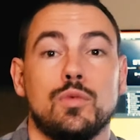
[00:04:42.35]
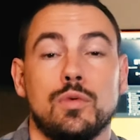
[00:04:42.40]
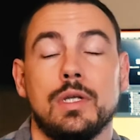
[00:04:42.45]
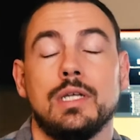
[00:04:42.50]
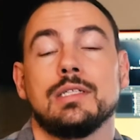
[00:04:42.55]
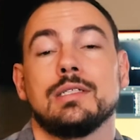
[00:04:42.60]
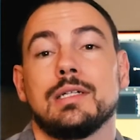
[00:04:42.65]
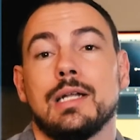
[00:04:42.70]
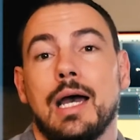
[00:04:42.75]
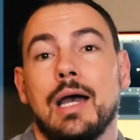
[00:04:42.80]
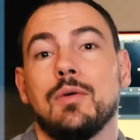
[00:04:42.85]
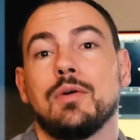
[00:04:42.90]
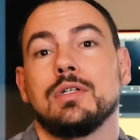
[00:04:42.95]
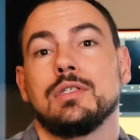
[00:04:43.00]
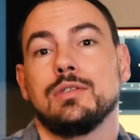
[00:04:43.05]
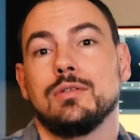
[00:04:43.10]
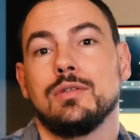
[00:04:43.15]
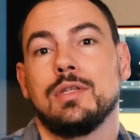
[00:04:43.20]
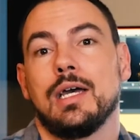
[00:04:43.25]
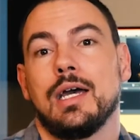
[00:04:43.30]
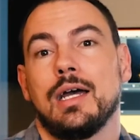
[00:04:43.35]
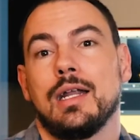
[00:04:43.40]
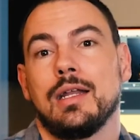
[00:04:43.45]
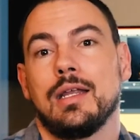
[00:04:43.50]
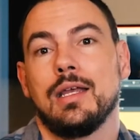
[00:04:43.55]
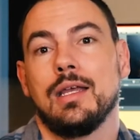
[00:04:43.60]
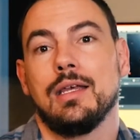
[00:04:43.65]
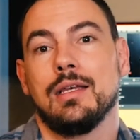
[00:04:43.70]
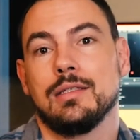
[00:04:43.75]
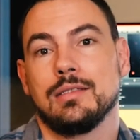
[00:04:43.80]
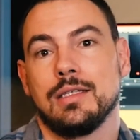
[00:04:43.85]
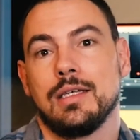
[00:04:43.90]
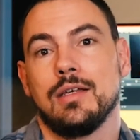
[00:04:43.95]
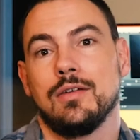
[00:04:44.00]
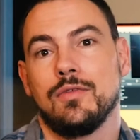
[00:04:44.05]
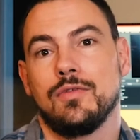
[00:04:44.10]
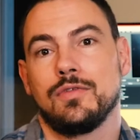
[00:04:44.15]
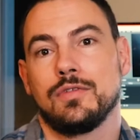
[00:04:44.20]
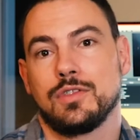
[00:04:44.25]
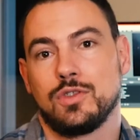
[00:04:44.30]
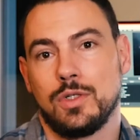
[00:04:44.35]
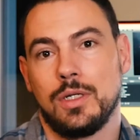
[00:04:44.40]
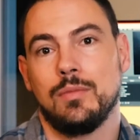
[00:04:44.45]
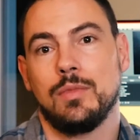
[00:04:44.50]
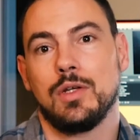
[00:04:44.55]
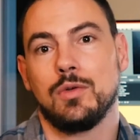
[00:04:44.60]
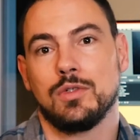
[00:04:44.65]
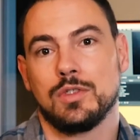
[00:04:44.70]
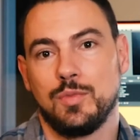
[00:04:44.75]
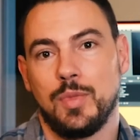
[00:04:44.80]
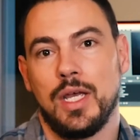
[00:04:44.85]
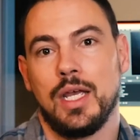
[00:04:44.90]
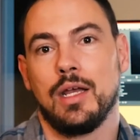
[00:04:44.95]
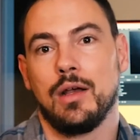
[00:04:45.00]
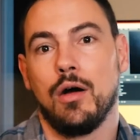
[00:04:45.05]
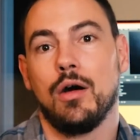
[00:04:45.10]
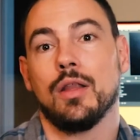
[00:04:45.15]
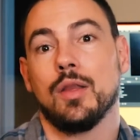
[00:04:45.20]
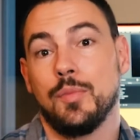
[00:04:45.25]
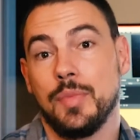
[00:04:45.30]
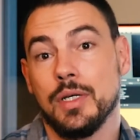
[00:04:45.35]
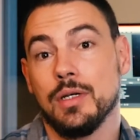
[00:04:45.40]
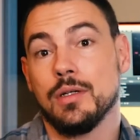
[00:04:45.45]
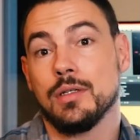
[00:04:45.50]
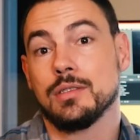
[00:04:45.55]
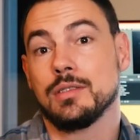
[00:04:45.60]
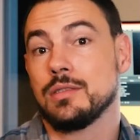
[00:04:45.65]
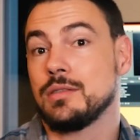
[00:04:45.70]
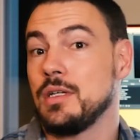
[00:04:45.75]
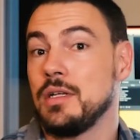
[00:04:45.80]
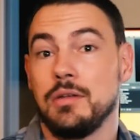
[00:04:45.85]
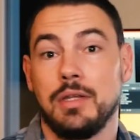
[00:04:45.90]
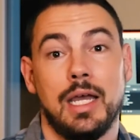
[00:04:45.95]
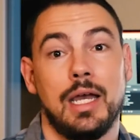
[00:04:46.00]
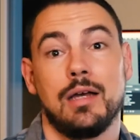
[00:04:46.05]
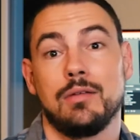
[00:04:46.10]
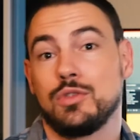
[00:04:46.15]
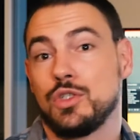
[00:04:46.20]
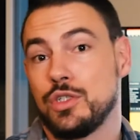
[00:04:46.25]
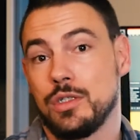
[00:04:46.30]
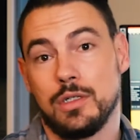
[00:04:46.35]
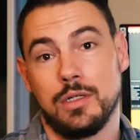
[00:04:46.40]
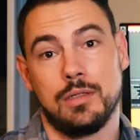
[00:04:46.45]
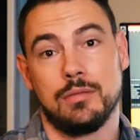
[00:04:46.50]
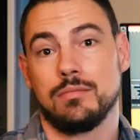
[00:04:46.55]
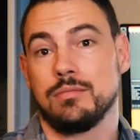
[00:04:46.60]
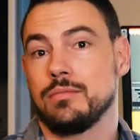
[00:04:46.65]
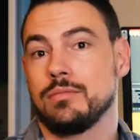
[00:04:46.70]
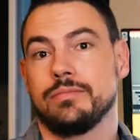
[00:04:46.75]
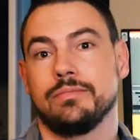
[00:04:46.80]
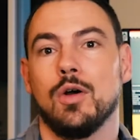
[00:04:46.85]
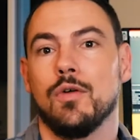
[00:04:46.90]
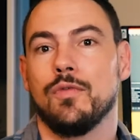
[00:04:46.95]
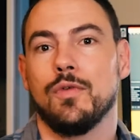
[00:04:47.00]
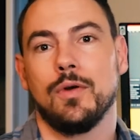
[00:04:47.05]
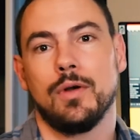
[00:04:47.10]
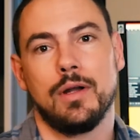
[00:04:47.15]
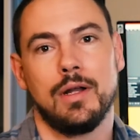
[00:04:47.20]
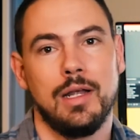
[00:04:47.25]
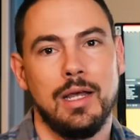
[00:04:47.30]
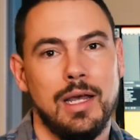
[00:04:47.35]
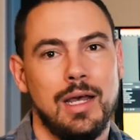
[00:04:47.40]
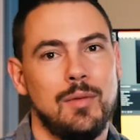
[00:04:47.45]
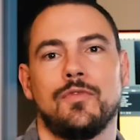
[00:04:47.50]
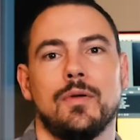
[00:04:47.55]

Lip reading: reason I would do that is if streaming was paying all the bills, then yeah, sure, go for it.